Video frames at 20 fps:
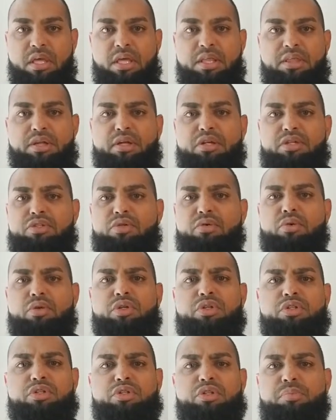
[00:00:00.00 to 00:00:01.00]
There's
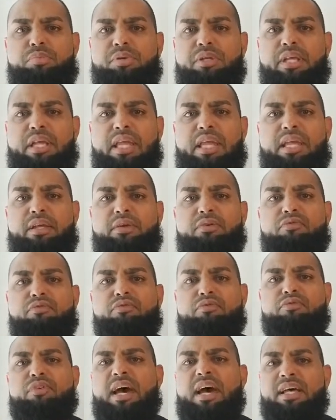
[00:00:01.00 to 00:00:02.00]
going to be
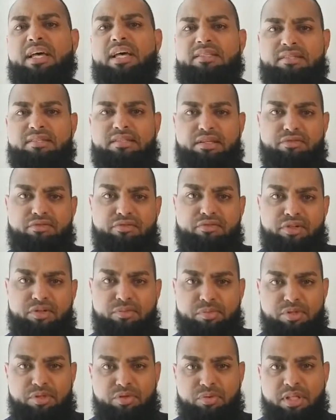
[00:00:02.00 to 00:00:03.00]
a vast difference
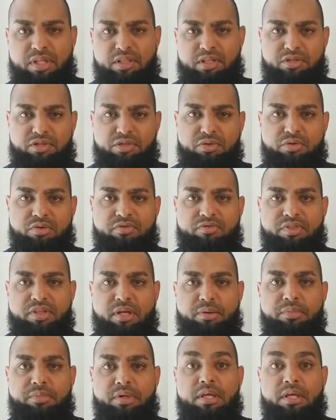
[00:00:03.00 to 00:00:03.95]
between the two of them.